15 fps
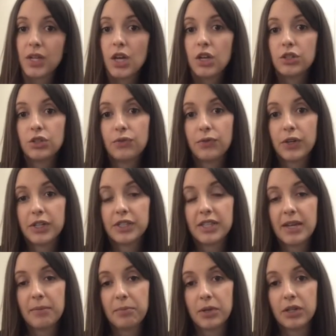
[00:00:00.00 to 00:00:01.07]
So for
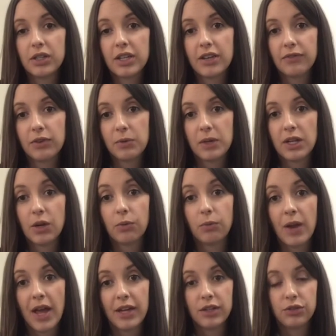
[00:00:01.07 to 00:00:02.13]
example, if you eat a
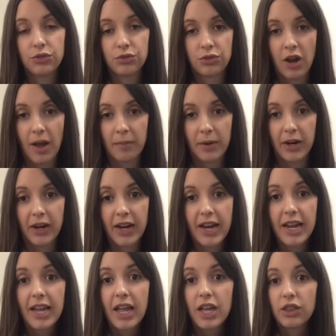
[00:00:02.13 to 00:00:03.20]
red
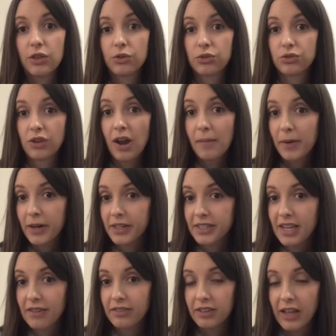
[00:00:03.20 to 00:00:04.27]
strawberry, those strawberries
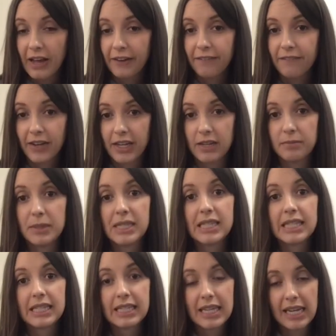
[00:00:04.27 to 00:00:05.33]
have a lot of vitamin
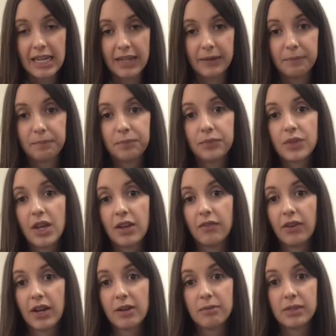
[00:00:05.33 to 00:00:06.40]
C, and
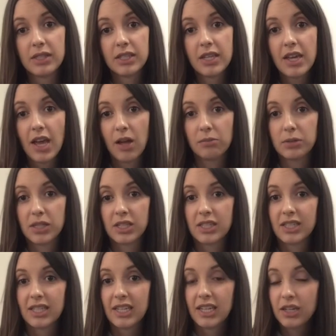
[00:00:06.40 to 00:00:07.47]
vitamin C helps
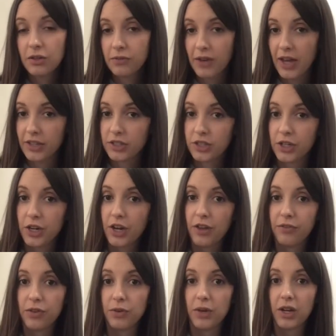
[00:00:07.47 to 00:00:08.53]
us to heal faster
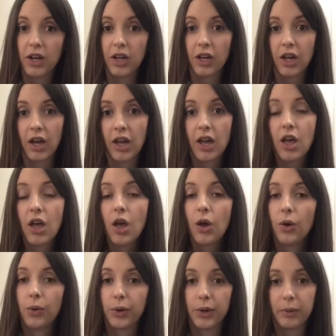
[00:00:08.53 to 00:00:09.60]
if you get a cut
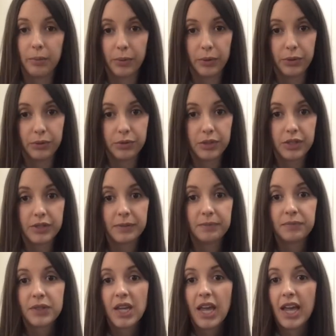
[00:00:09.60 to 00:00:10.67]
or a bruise.
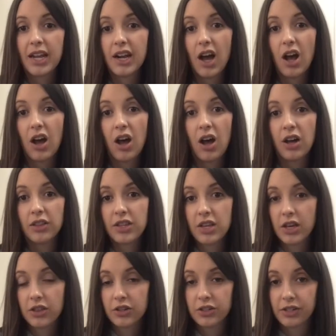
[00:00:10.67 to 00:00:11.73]
And all the
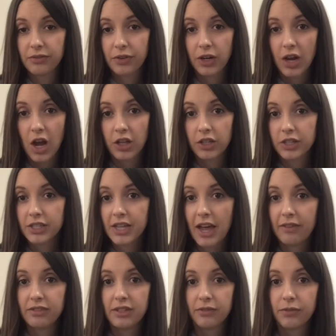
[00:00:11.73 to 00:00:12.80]
other different colors
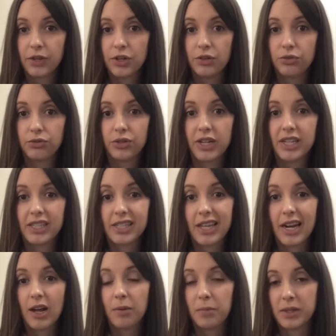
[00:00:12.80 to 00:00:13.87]
have different nutrients that
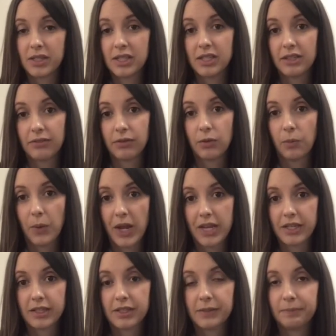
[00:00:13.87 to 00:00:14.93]
help us in different ways.